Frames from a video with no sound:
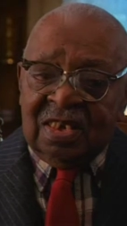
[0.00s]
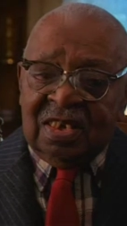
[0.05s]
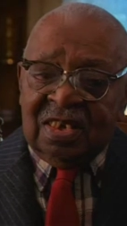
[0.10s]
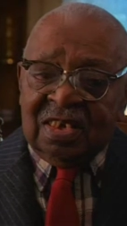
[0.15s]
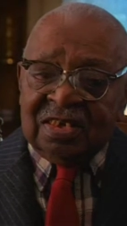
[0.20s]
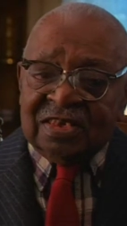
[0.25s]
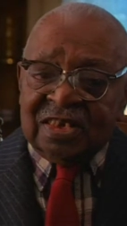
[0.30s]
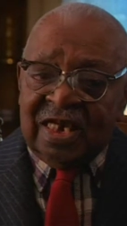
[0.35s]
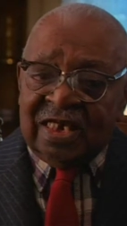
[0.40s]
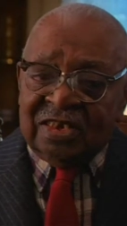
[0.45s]

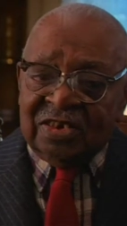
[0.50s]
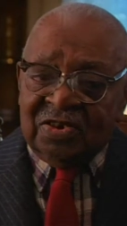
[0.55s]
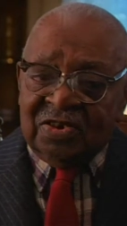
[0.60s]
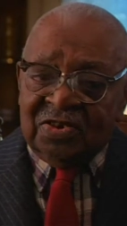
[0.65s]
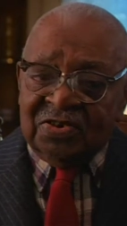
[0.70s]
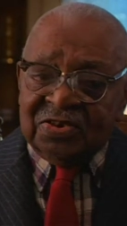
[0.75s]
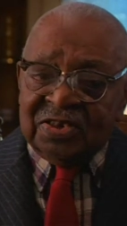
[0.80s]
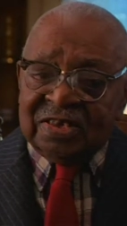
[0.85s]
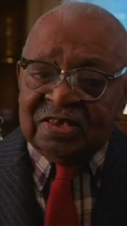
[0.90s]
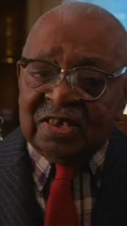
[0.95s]
is I
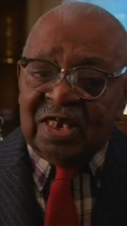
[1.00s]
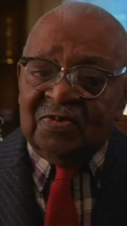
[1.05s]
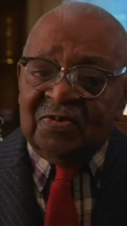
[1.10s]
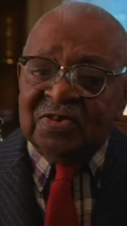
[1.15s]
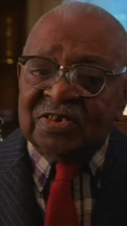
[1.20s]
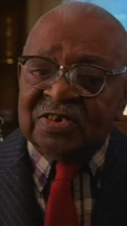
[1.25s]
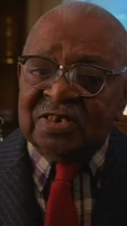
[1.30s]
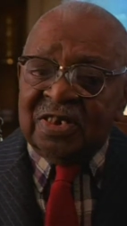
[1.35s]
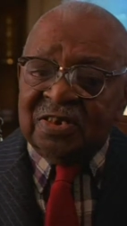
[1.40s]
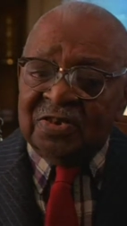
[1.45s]
knew that there was
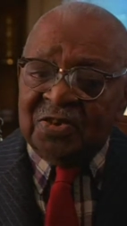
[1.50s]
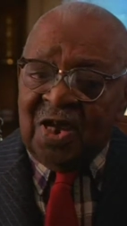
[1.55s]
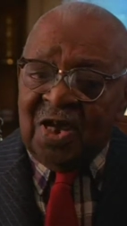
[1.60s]
an